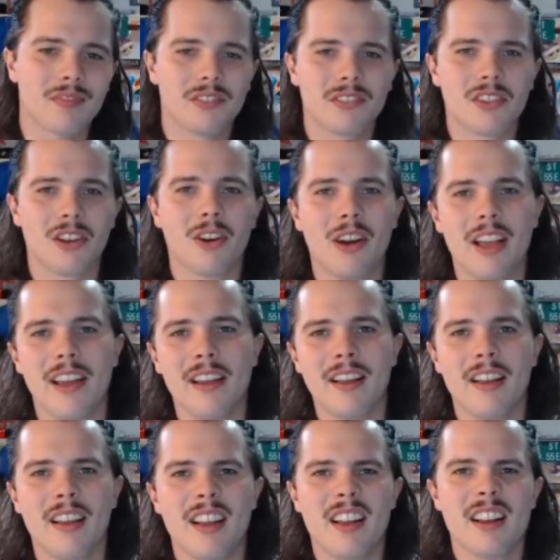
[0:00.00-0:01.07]
So, hey,
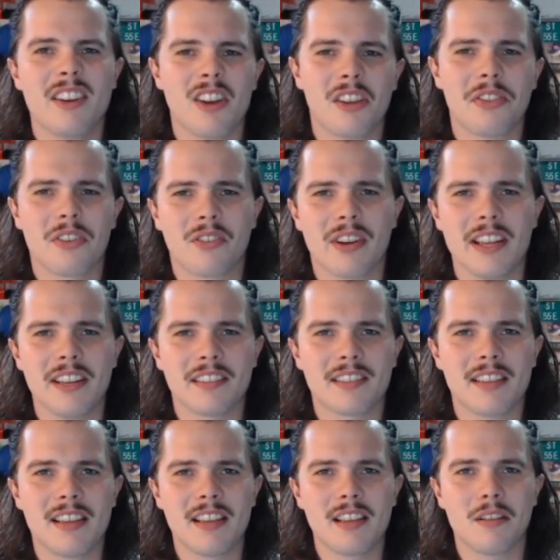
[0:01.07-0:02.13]
not the greatest
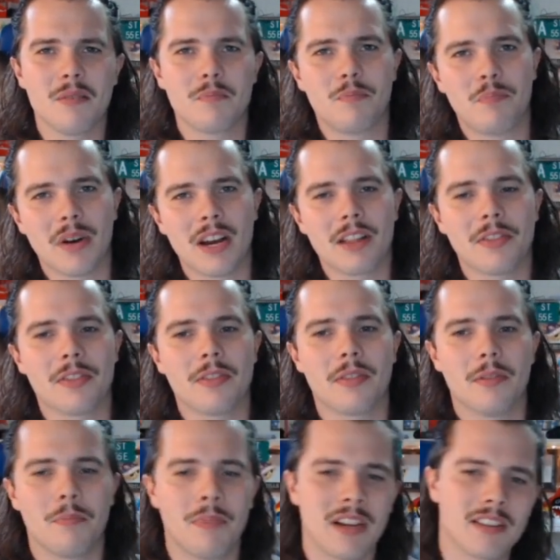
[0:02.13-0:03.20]
thing, but
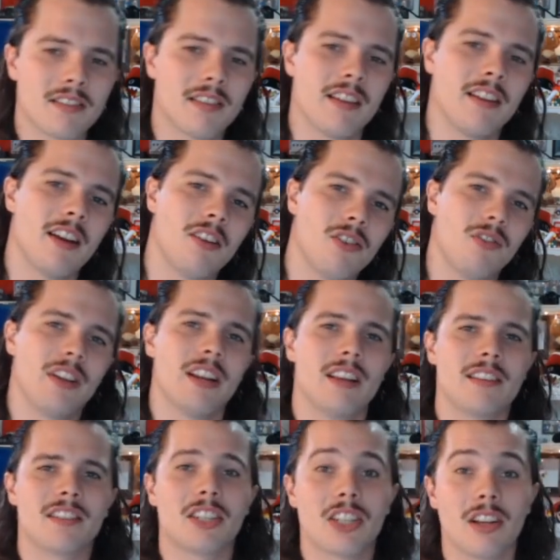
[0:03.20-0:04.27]
the best thing out of it
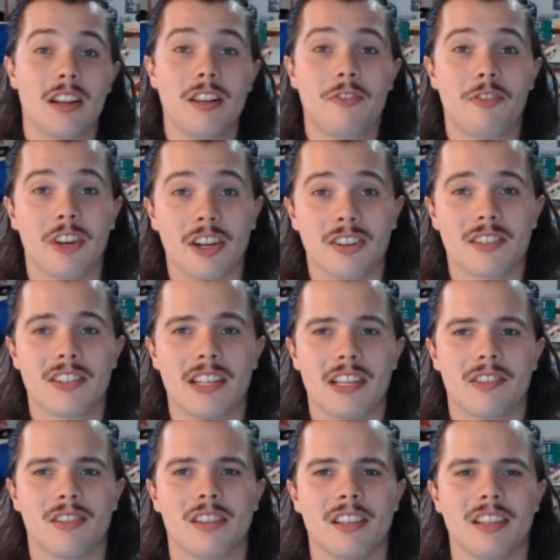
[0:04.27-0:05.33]
is the Shiny Ferroseed
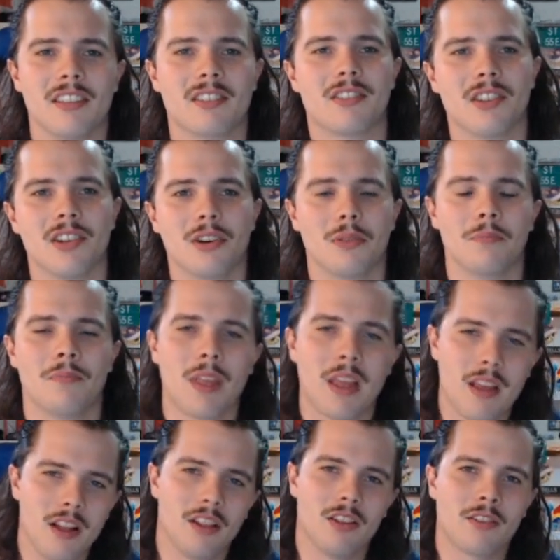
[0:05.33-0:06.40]
release, so
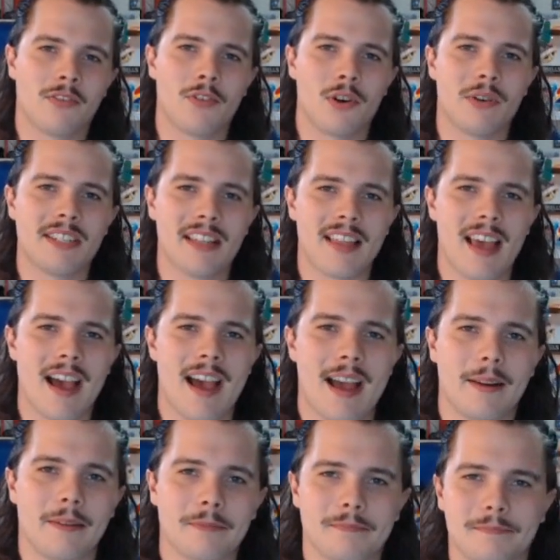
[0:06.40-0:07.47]
look forward to that.
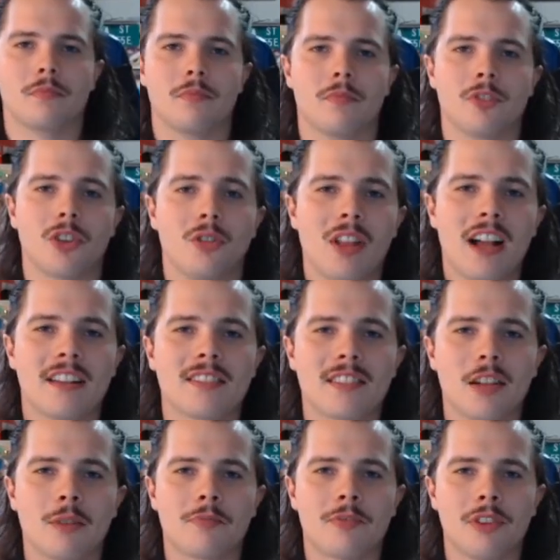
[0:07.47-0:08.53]
So last
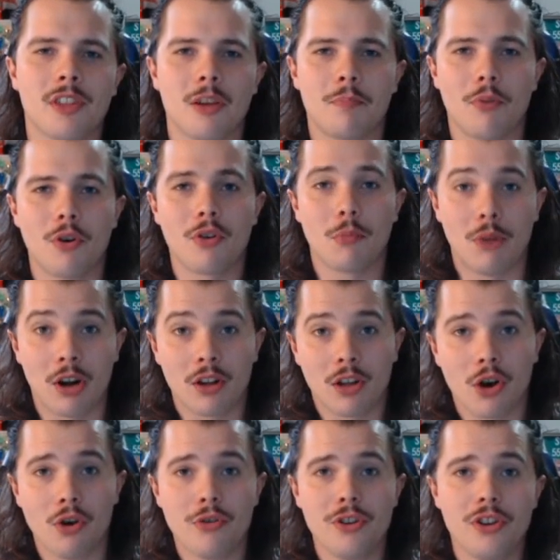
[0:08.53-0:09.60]
up for the Pokemon
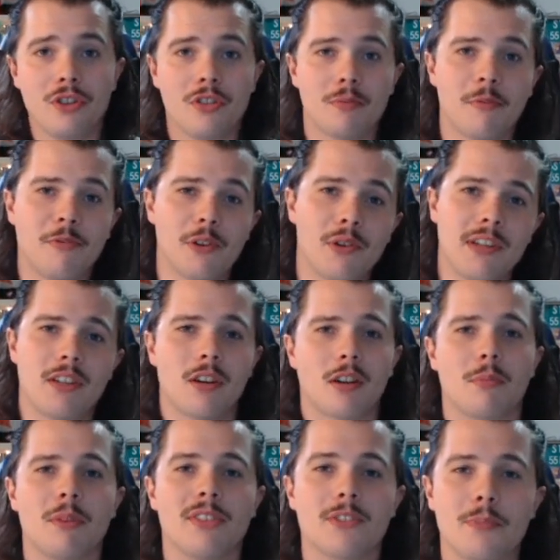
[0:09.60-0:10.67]
GO news, before we
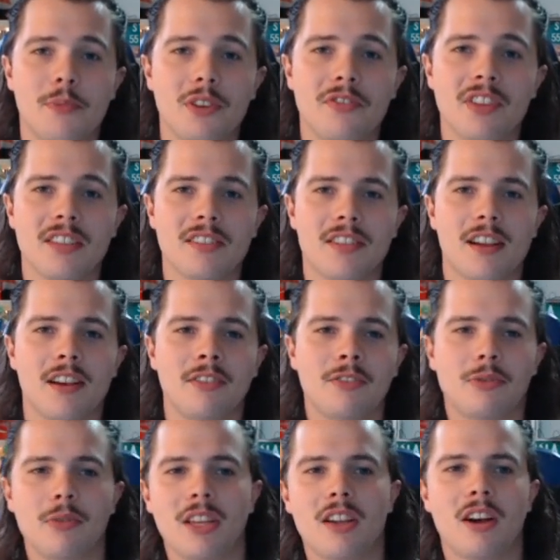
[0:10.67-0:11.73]
talk about spoofing
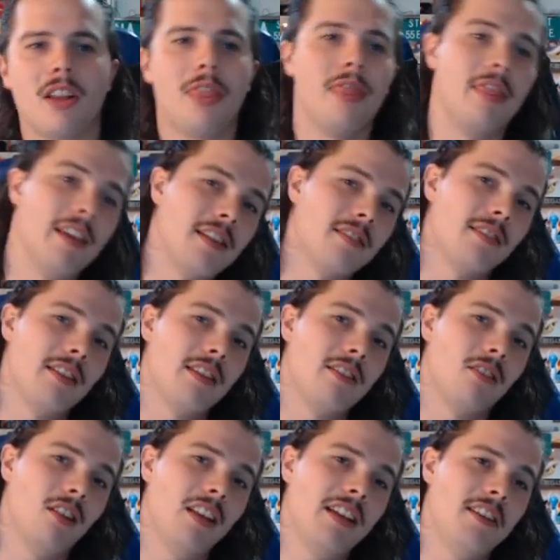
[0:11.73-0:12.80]
stuff, we got this thing
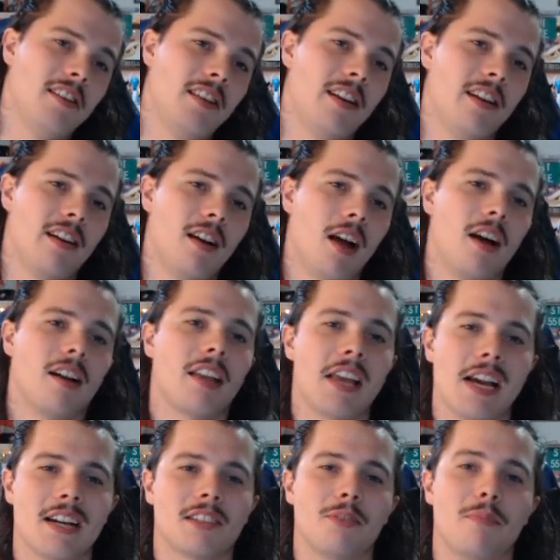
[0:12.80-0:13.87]
released here, a
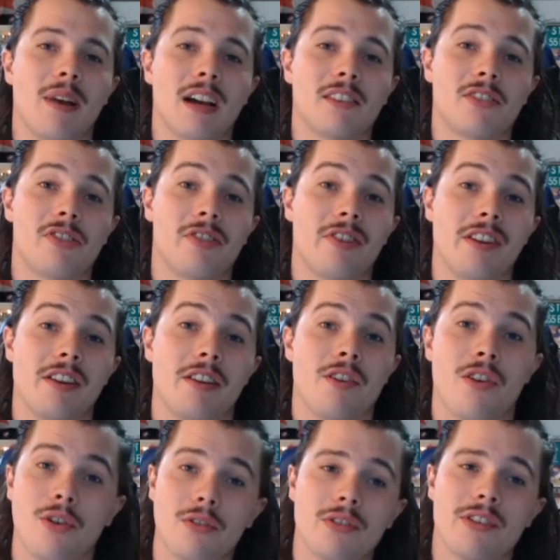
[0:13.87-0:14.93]
Catch Mastery
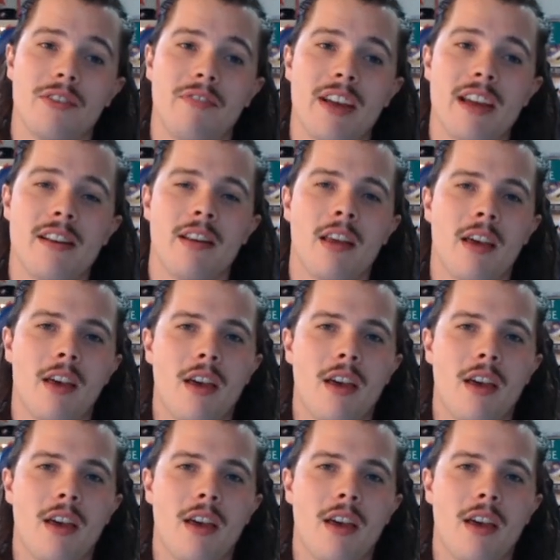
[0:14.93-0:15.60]
Ghost event,